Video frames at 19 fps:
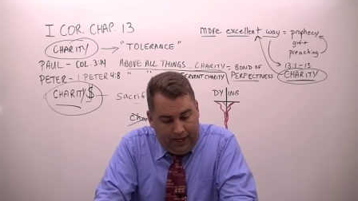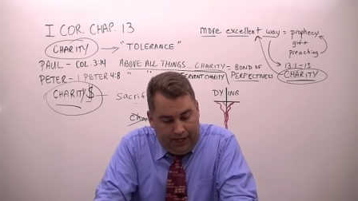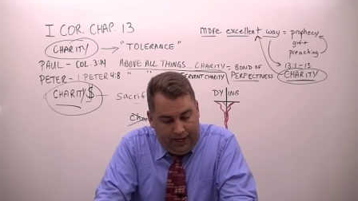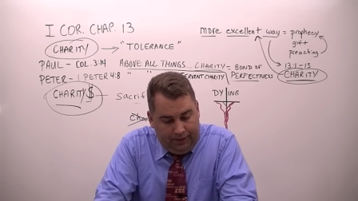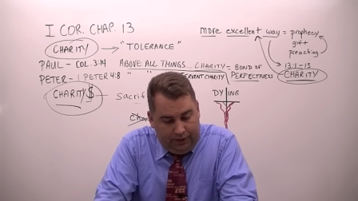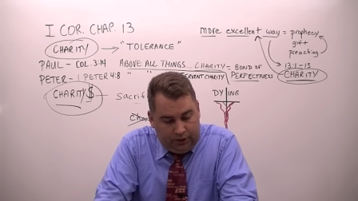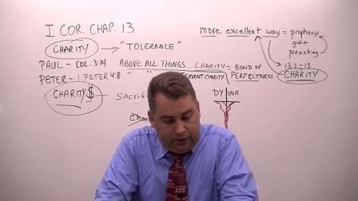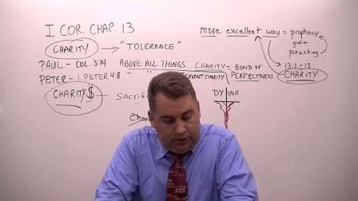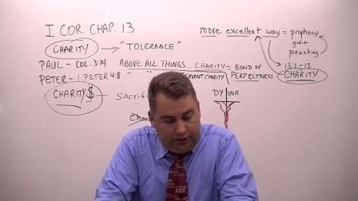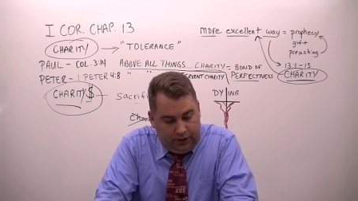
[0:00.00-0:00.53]

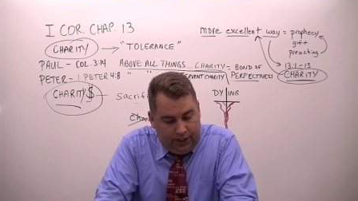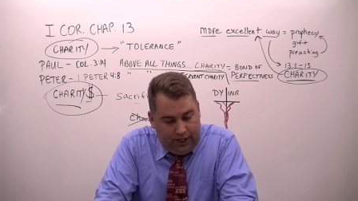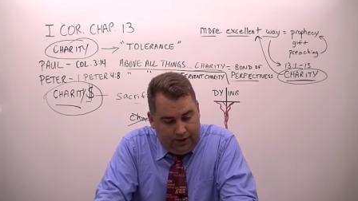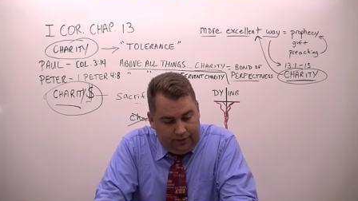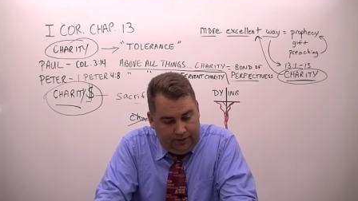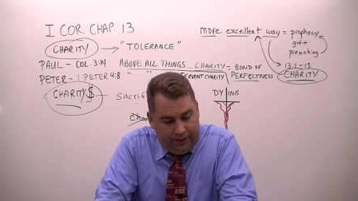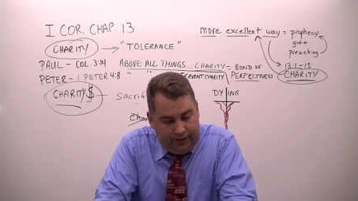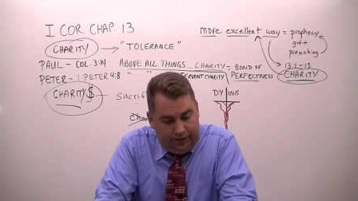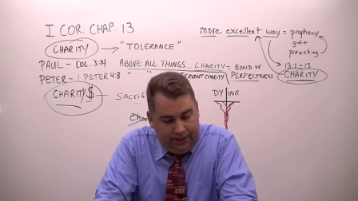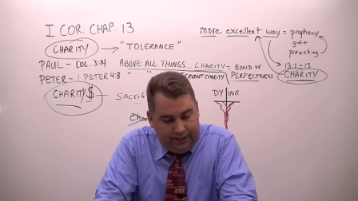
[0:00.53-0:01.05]
and there's a lot
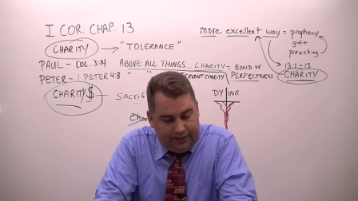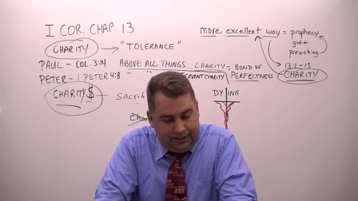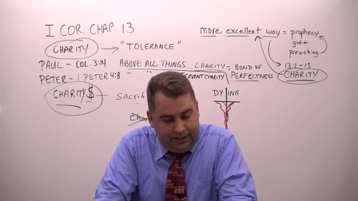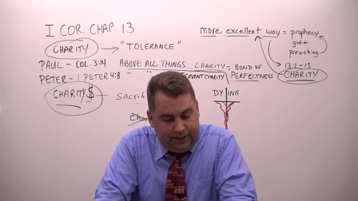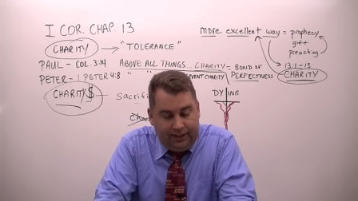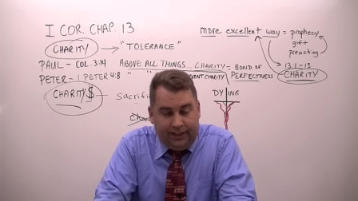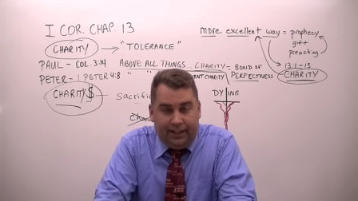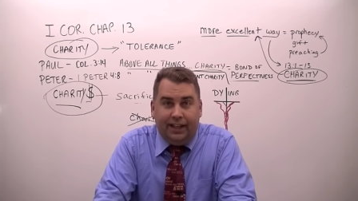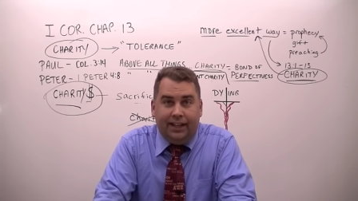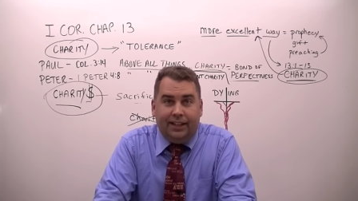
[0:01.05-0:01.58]
of
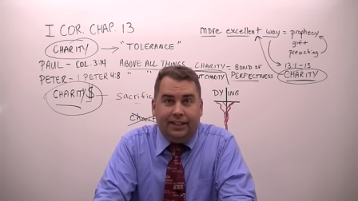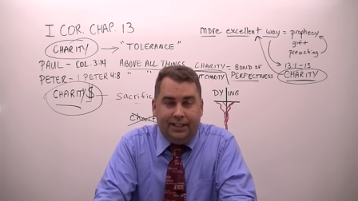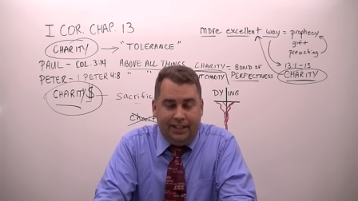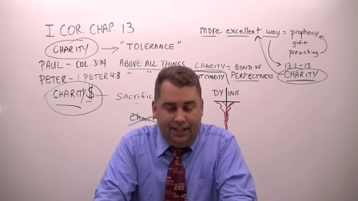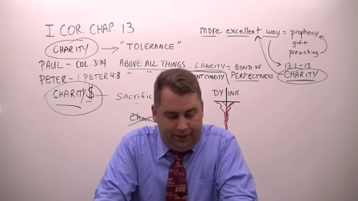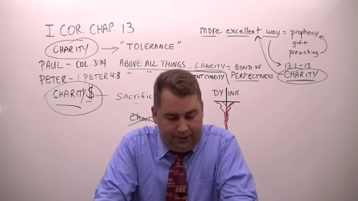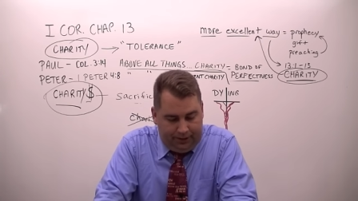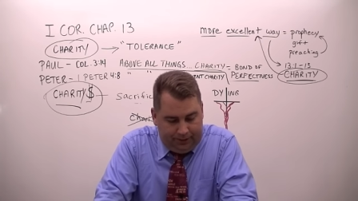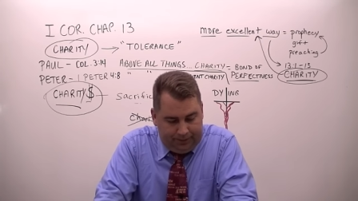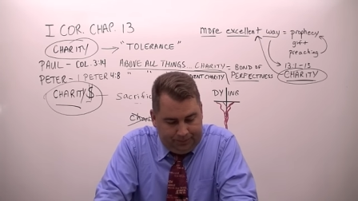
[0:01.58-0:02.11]
interesting things
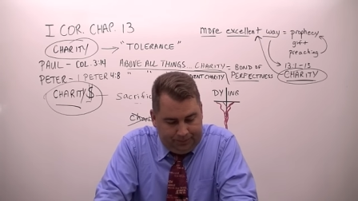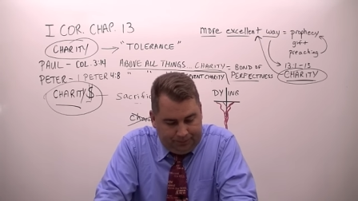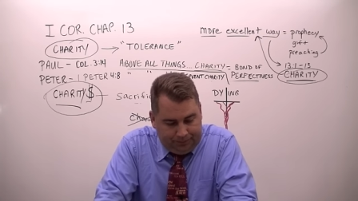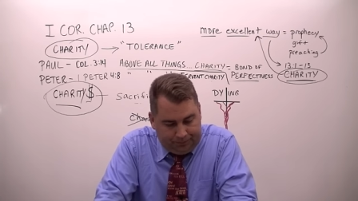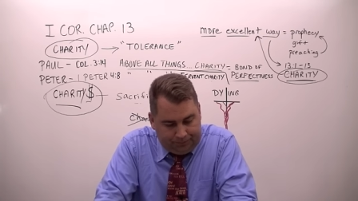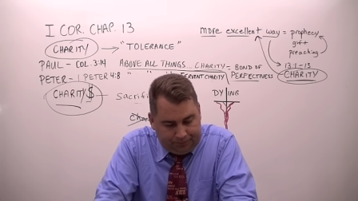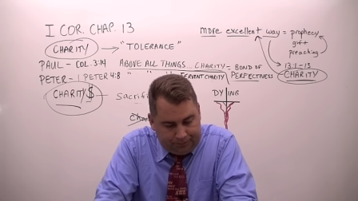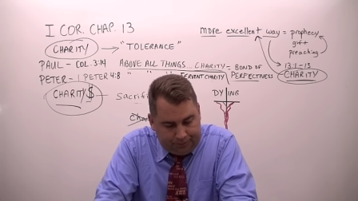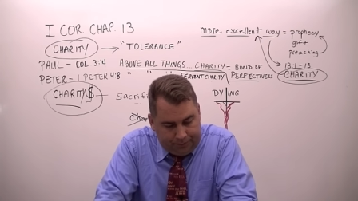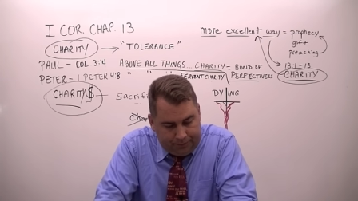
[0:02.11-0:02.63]
here
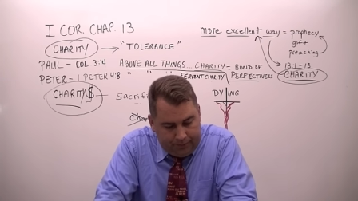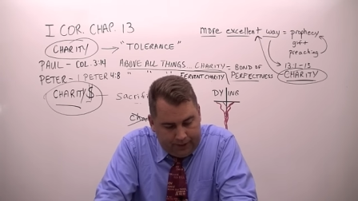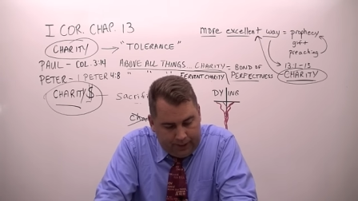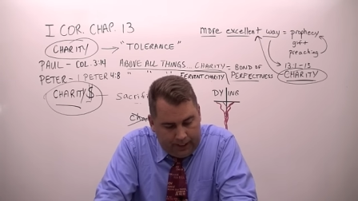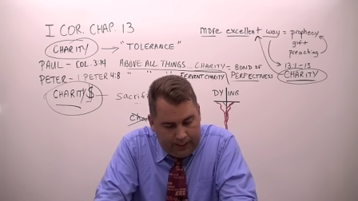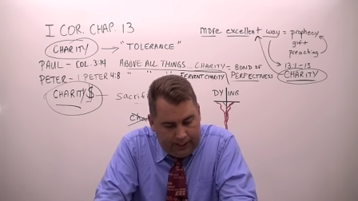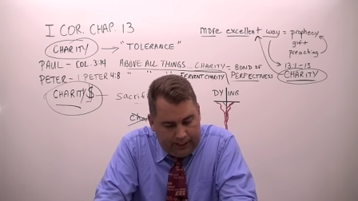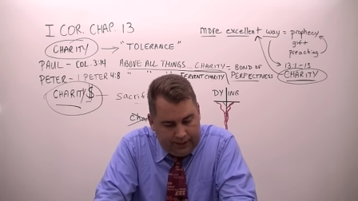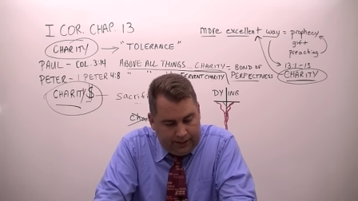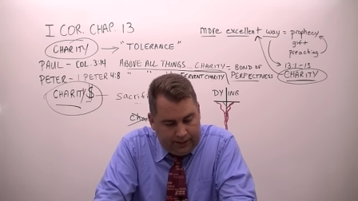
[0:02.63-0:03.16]

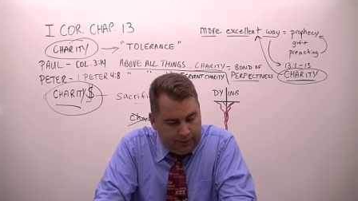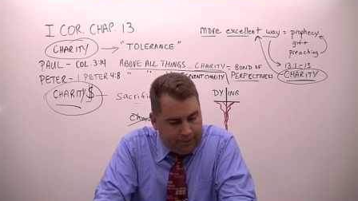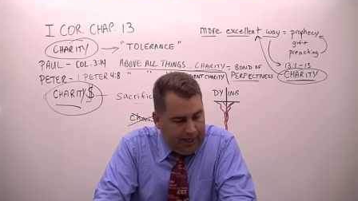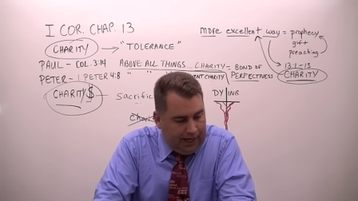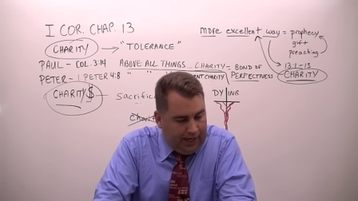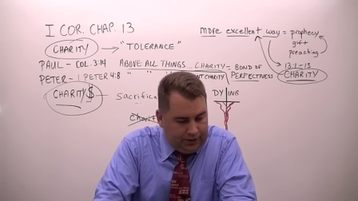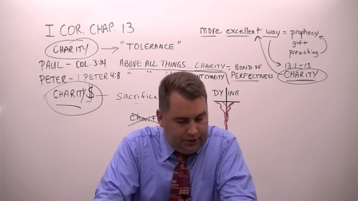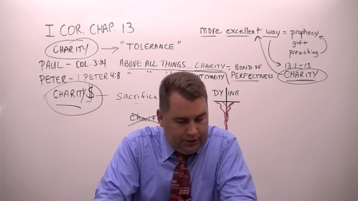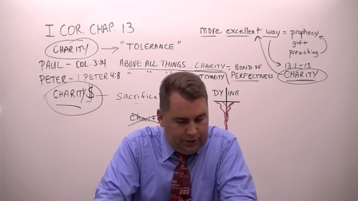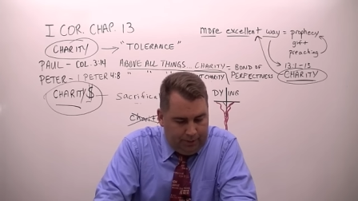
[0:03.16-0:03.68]
in this
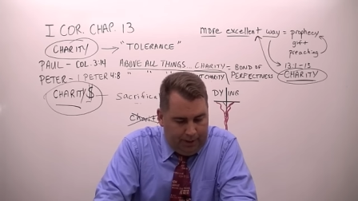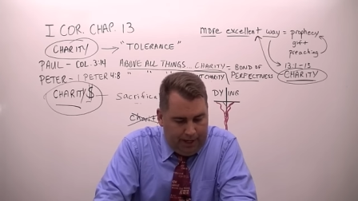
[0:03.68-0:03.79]
passage.